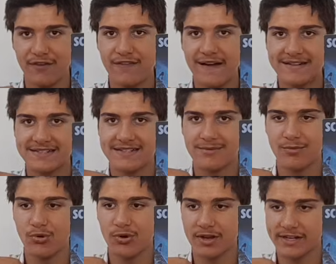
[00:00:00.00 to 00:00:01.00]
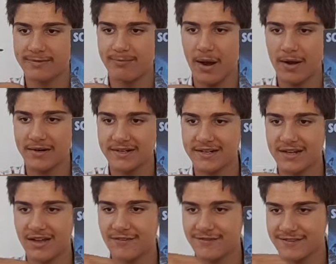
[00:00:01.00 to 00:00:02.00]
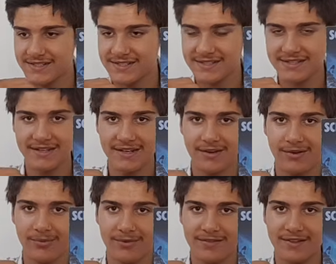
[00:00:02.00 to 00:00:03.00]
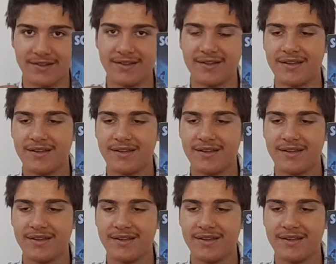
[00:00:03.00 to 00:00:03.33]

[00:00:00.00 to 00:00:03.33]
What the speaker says: fashionable punk gloves, with the